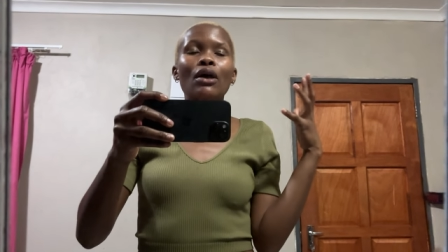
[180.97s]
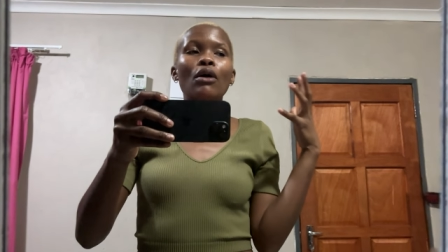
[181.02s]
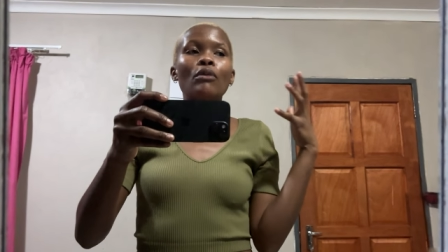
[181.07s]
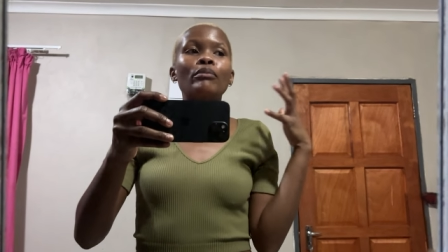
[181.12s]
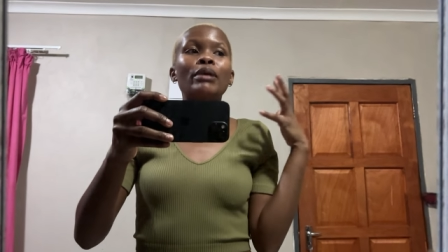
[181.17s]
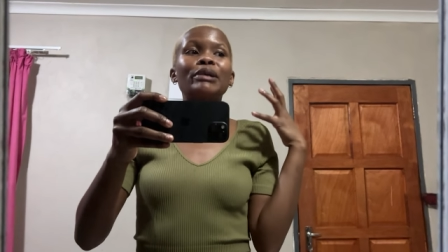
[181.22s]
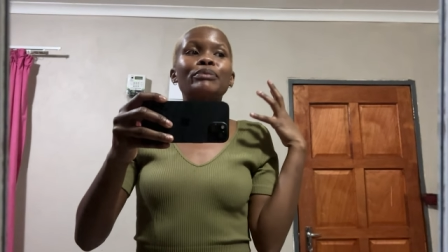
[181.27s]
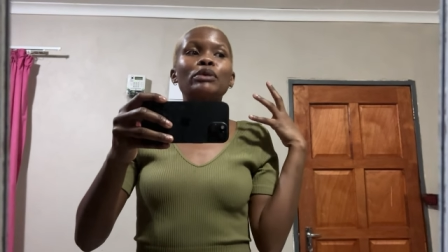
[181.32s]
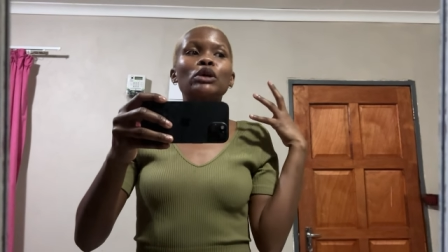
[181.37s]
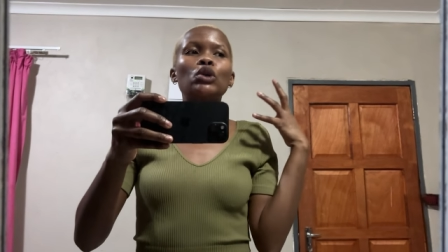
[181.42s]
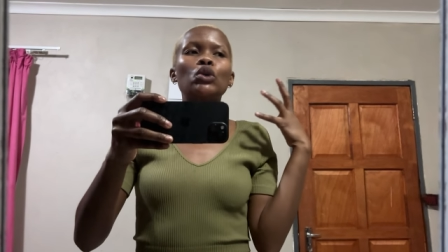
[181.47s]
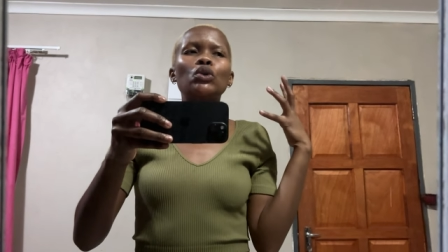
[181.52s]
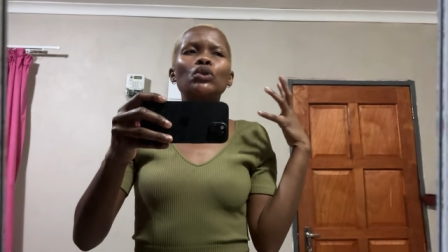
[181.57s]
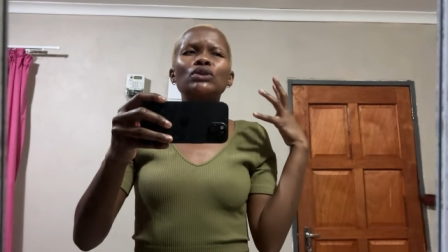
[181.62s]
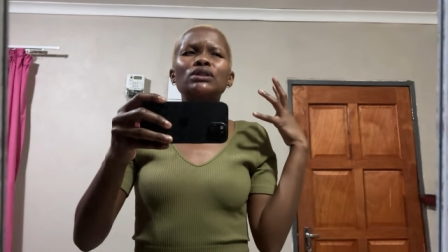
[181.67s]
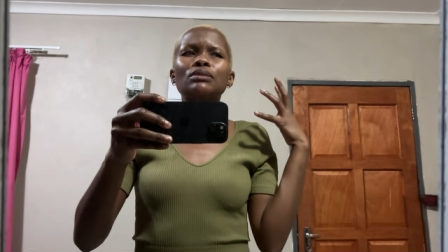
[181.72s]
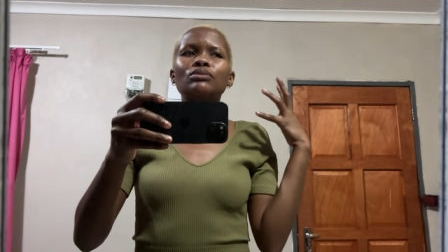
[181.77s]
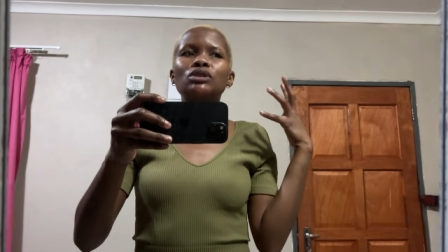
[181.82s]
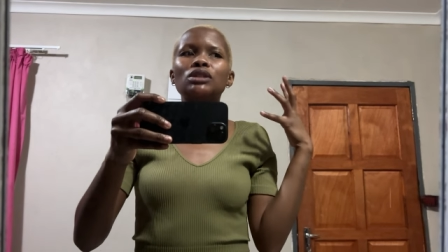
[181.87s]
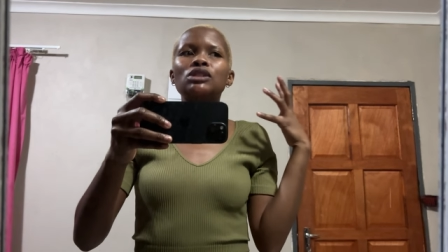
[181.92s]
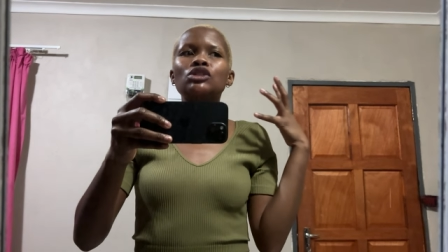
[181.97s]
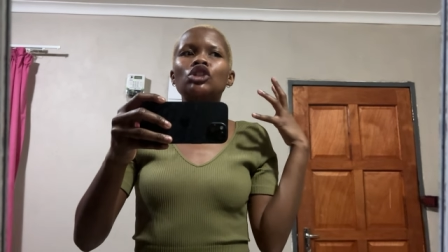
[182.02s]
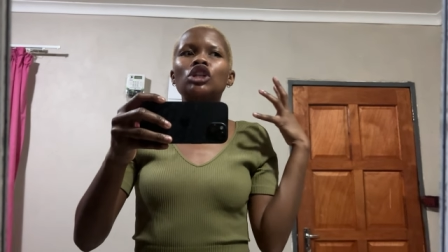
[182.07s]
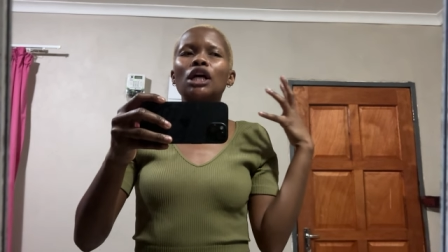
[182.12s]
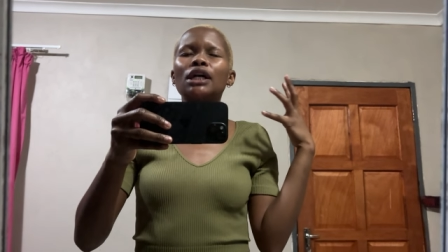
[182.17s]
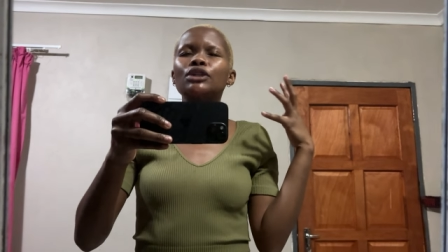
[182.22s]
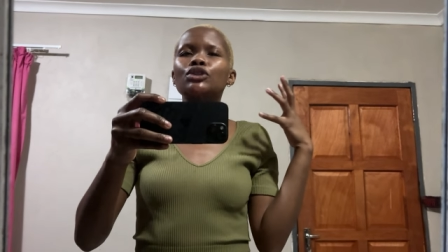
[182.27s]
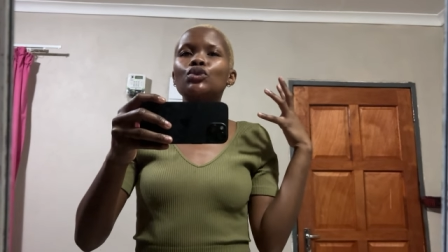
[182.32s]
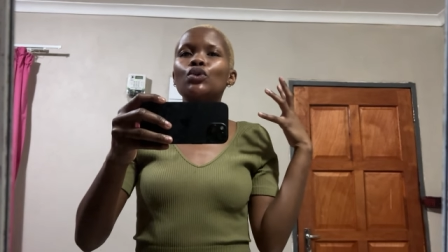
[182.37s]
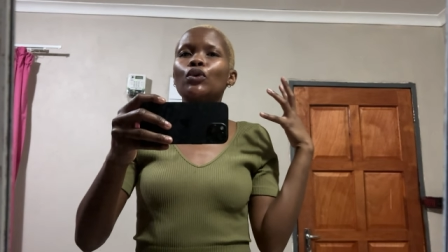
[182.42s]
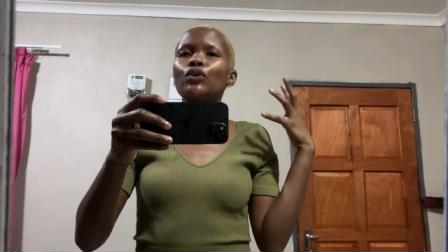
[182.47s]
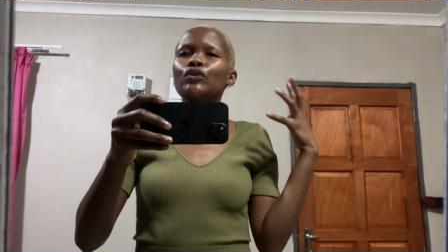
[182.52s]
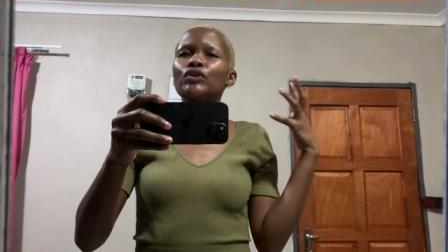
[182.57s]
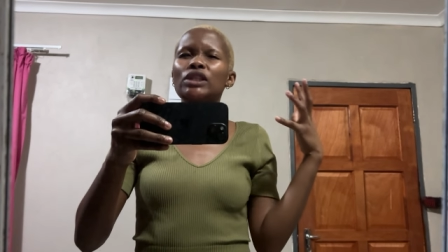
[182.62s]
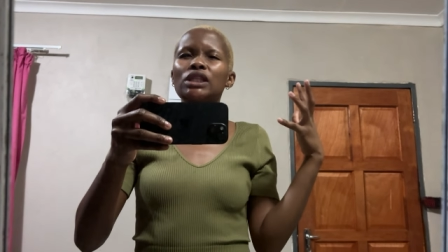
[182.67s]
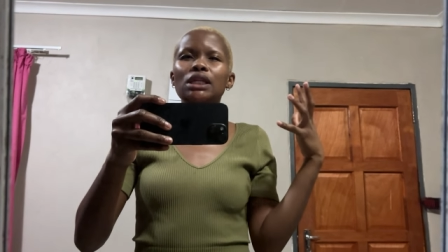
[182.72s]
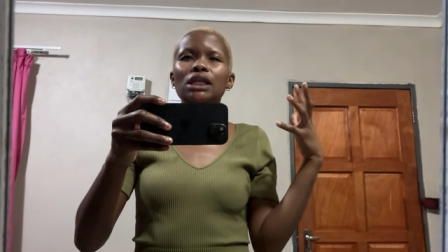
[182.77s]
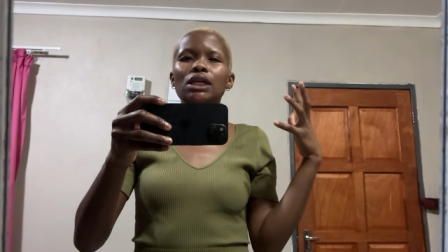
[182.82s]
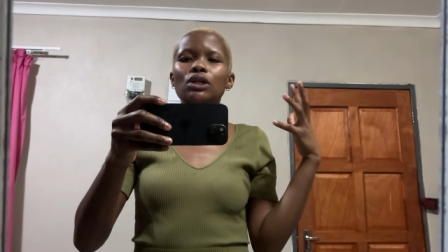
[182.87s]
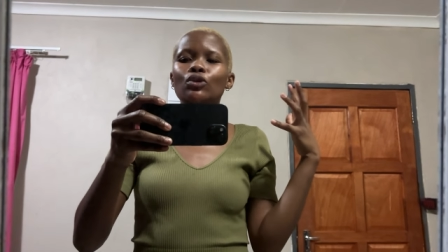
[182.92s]
But because I'm just trying to
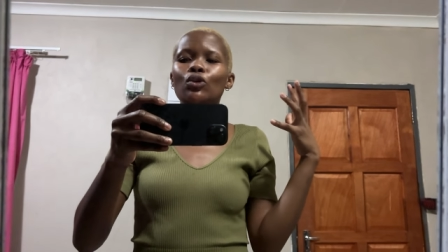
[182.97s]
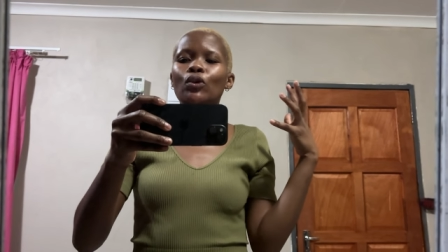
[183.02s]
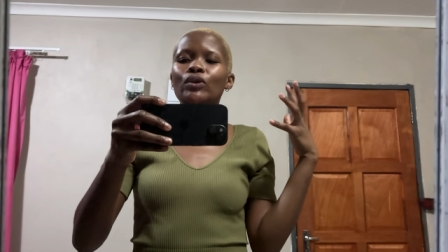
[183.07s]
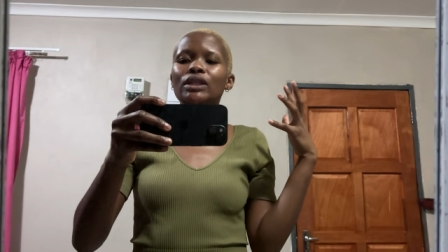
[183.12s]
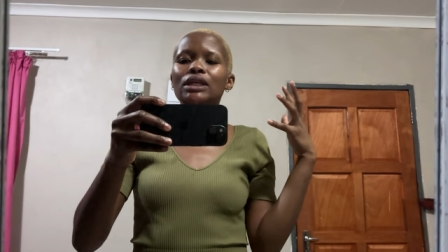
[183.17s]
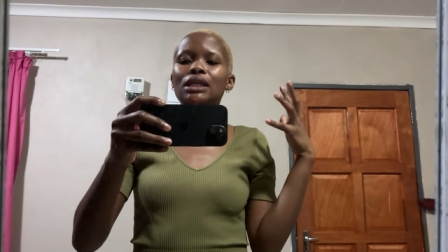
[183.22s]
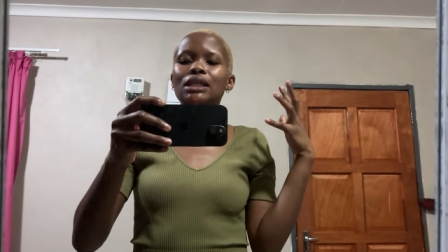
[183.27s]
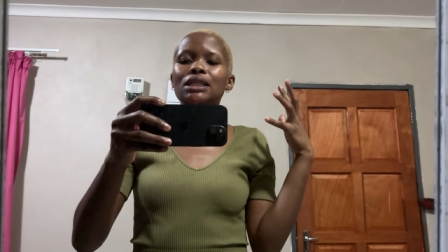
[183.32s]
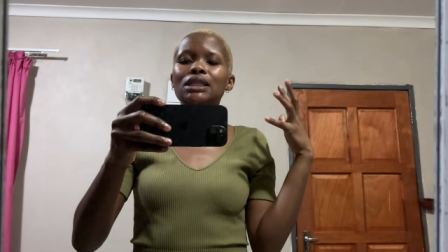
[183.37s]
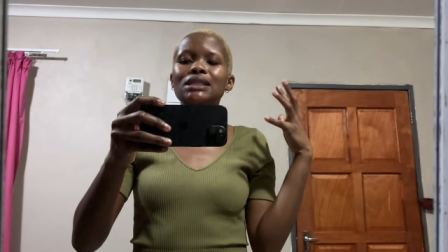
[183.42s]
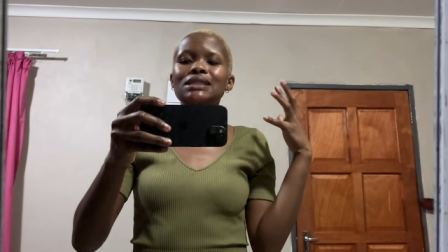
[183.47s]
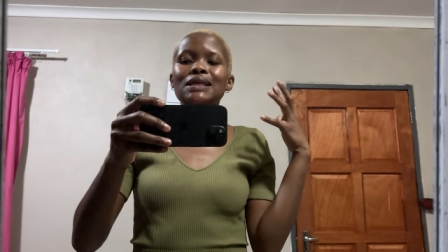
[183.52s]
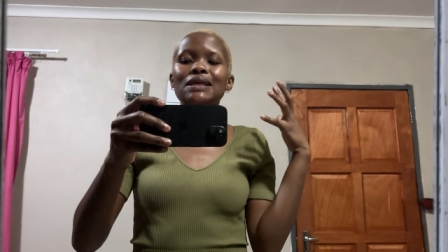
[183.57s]
overthink it, all oh, there are these